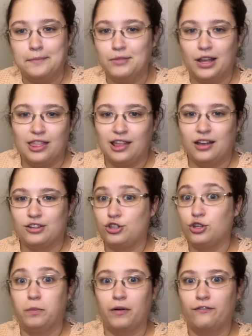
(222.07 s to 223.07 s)
nothing
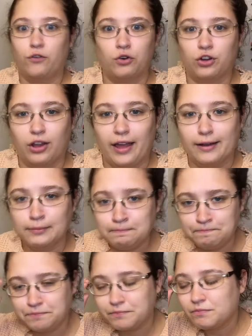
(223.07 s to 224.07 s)
super full glam.
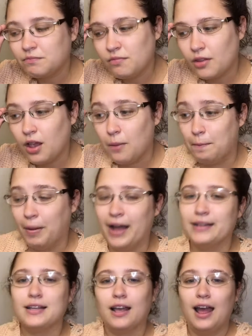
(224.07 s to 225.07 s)

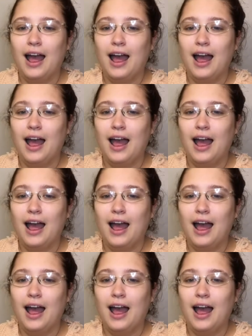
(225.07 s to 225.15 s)
But